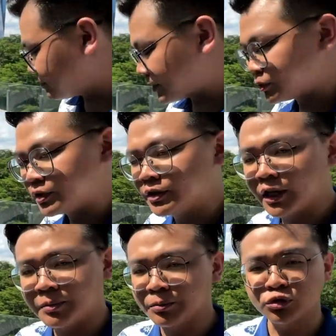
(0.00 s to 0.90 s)
by putting
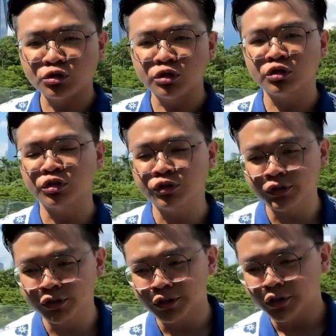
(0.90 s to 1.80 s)
like pebblestone
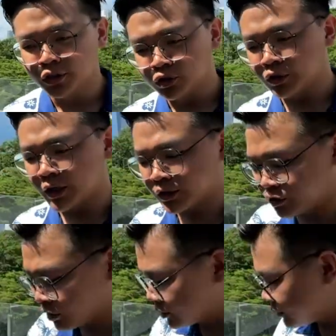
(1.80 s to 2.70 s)
so that it's
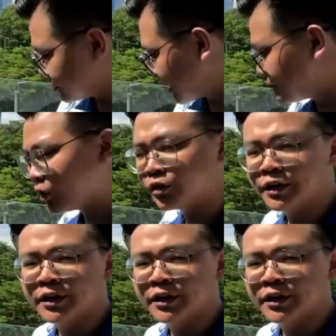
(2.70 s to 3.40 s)
not that boring